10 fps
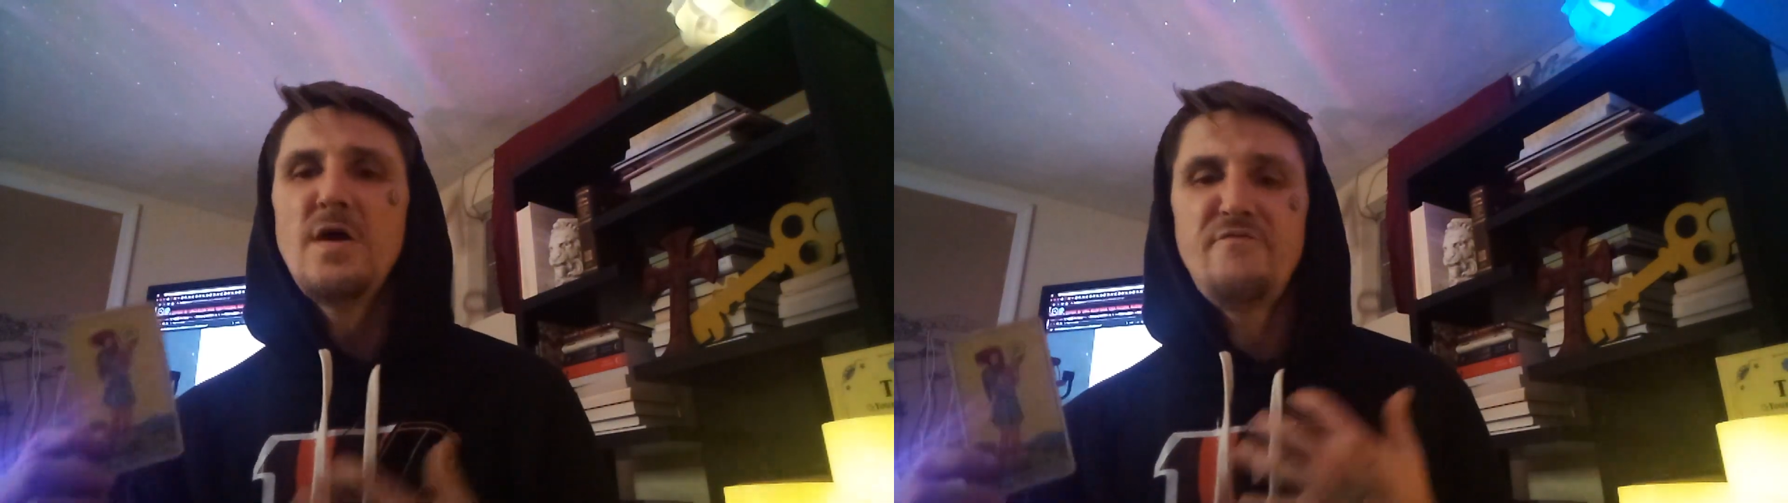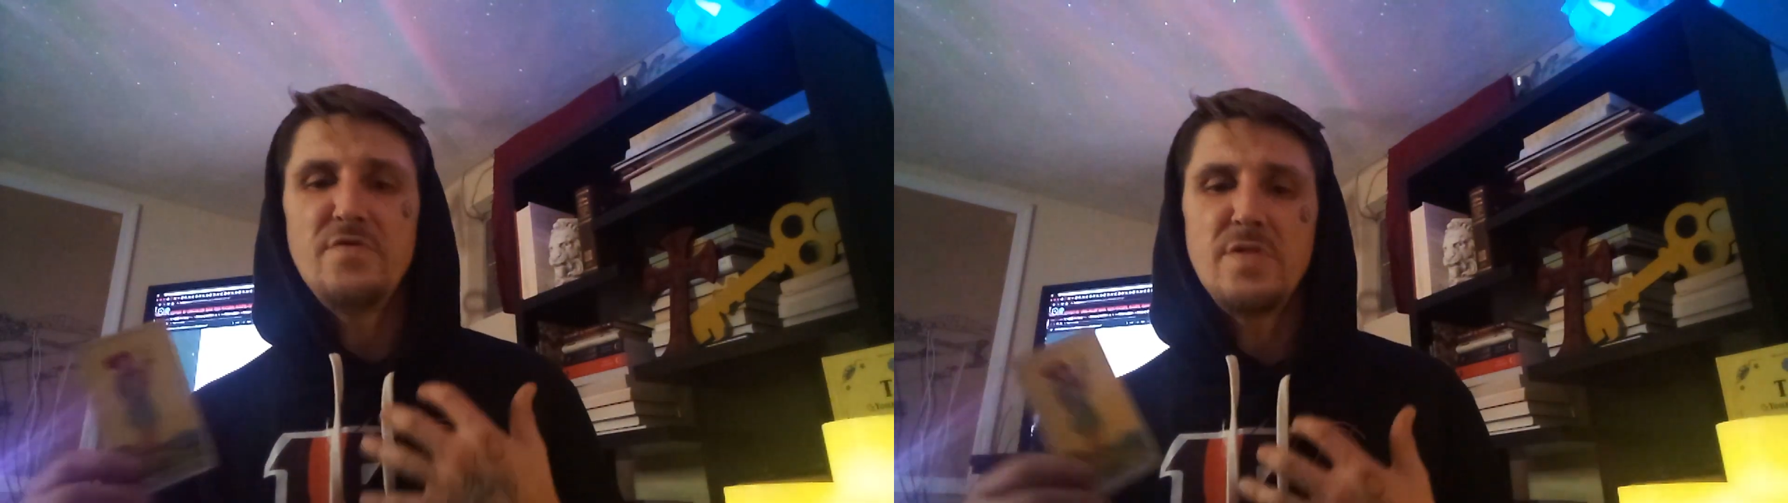
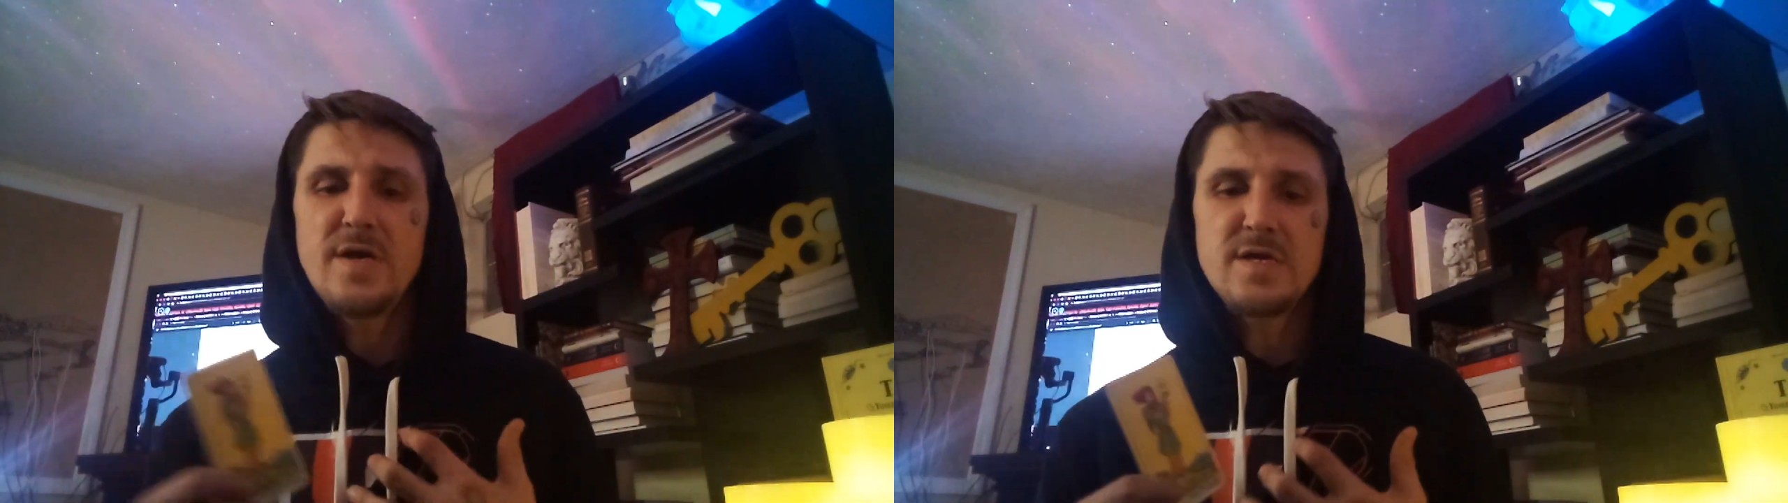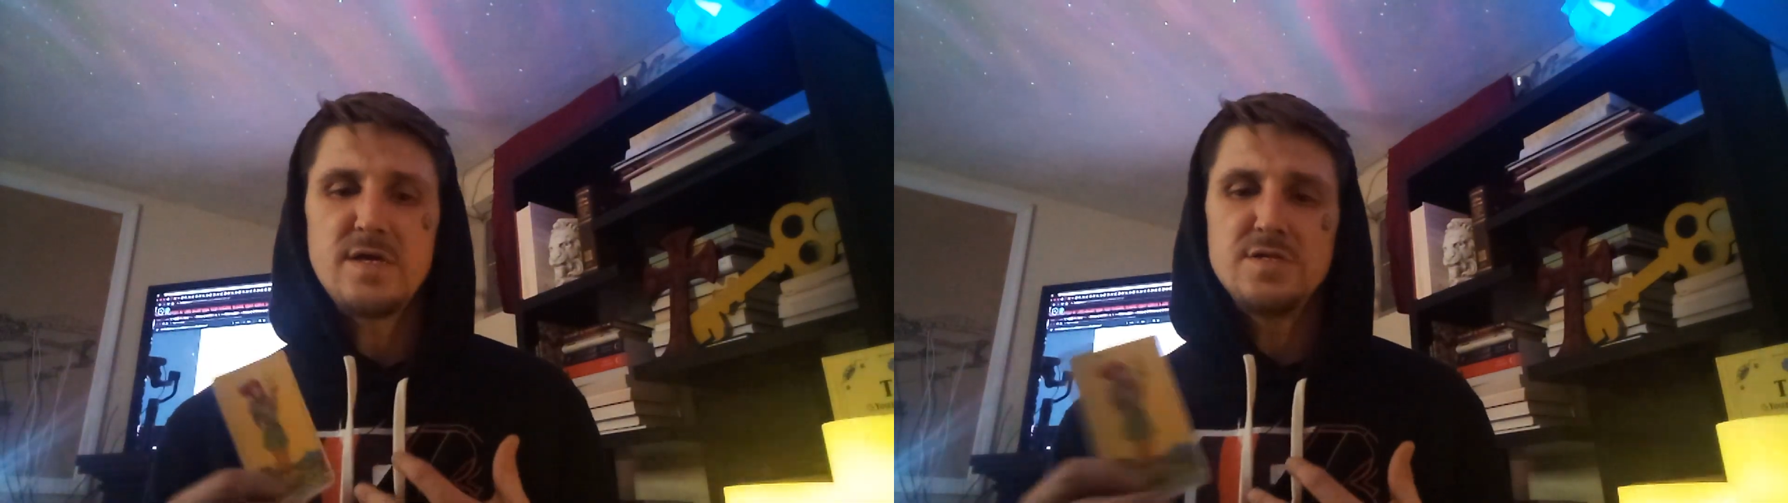I feel
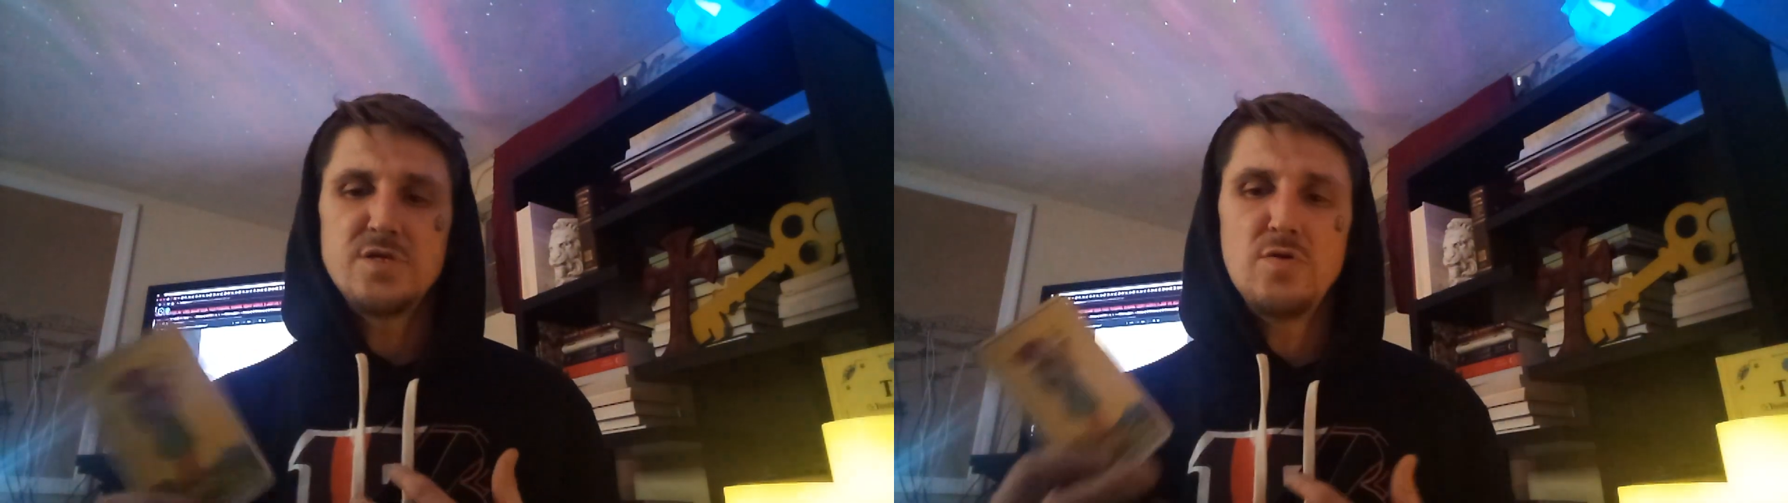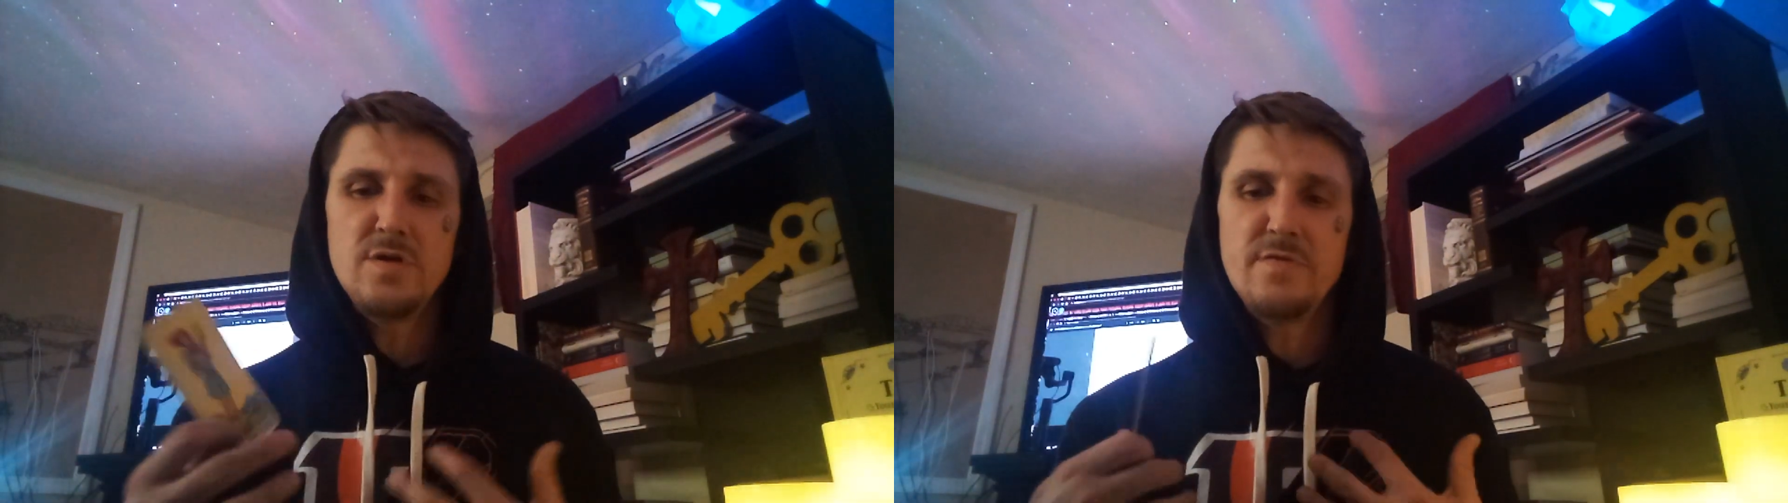like
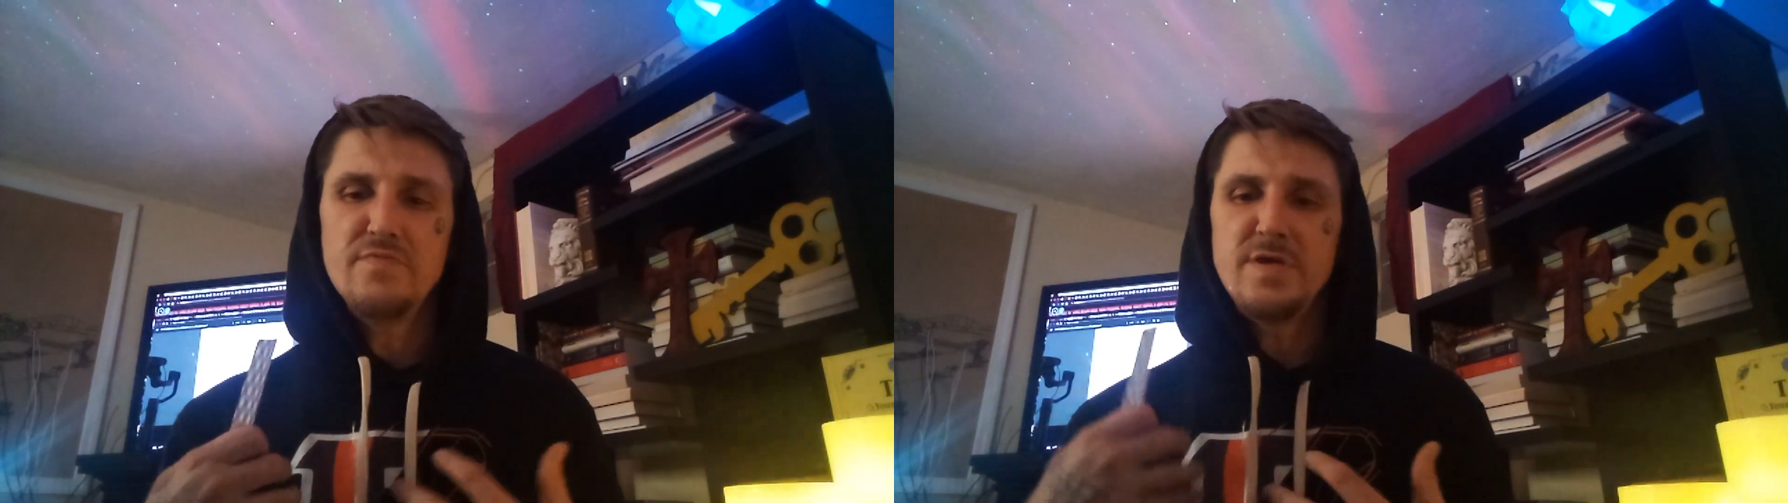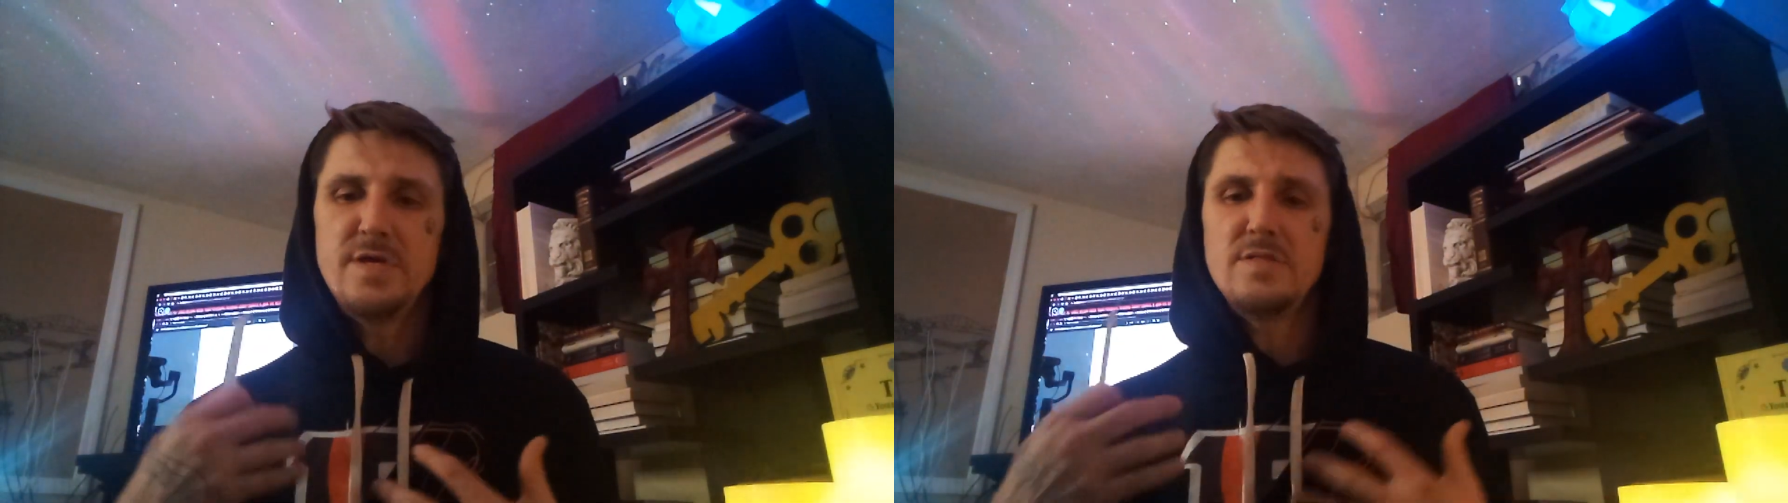intuitively,